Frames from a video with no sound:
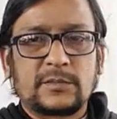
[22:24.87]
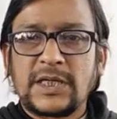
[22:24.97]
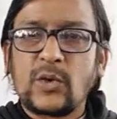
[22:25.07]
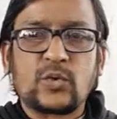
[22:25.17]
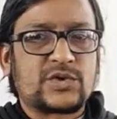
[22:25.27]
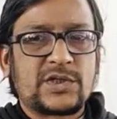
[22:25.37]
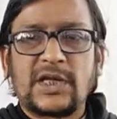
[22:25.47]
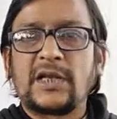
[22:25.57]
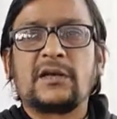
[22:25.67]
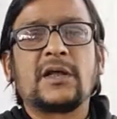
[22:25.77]
used
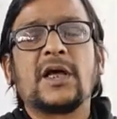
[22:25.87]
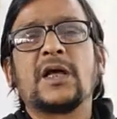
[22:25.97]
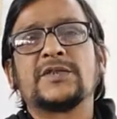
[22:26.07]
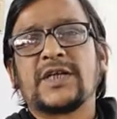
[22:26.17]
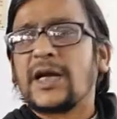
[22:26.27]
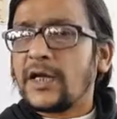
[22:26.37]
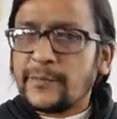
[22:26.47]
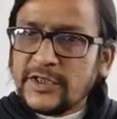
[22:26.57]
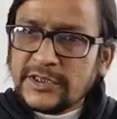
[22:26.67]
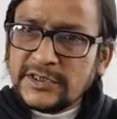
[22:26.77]
in general
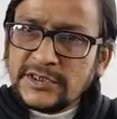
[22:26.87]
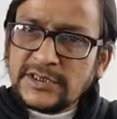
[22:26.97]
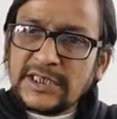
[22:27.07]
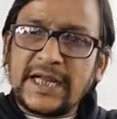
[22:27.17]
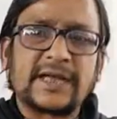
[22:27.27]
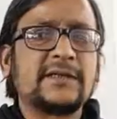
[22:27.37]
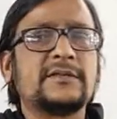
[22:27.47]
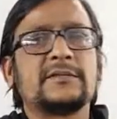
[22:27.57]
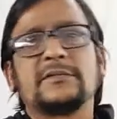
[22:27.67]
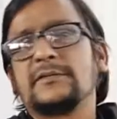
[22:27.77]
communications, and